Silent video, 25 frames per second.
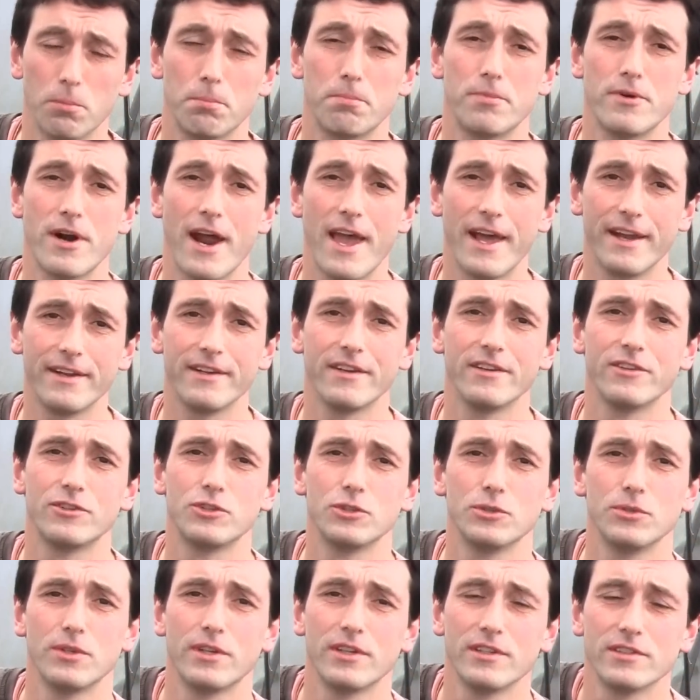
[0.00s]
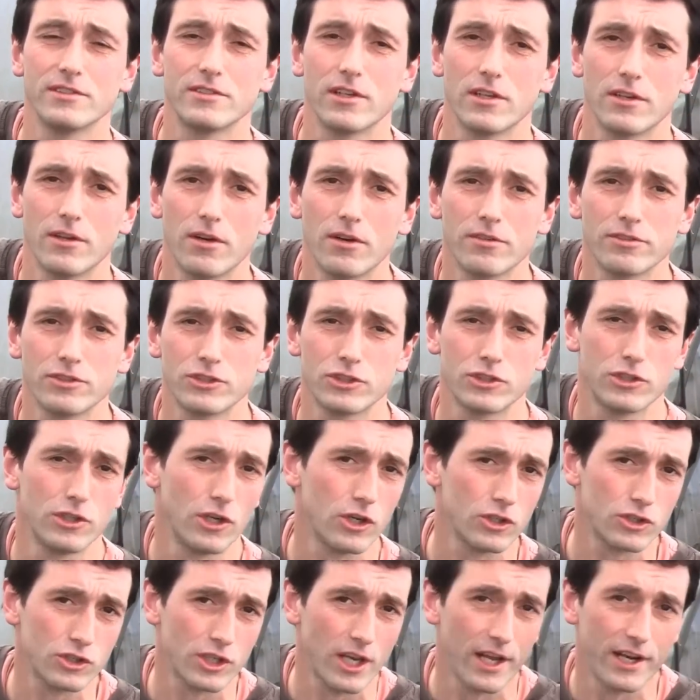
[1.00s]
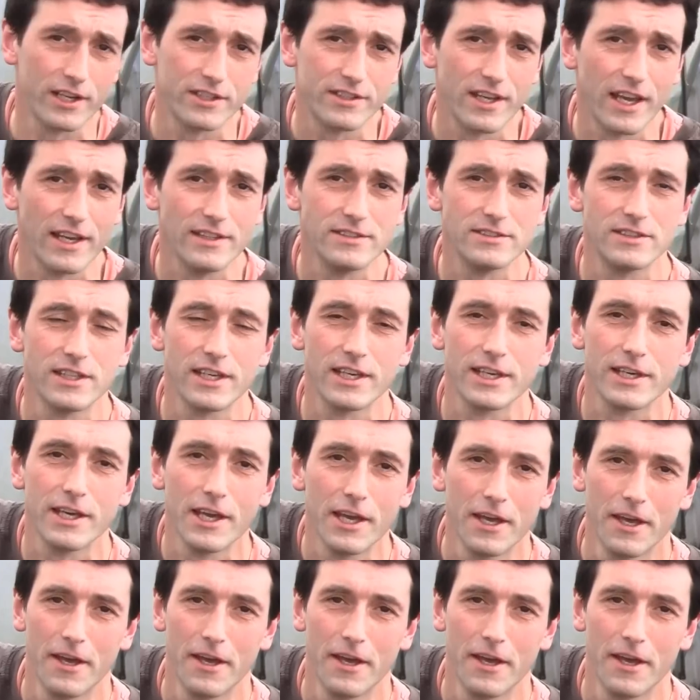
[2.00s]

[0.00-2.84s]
bred into these lush kind of tasting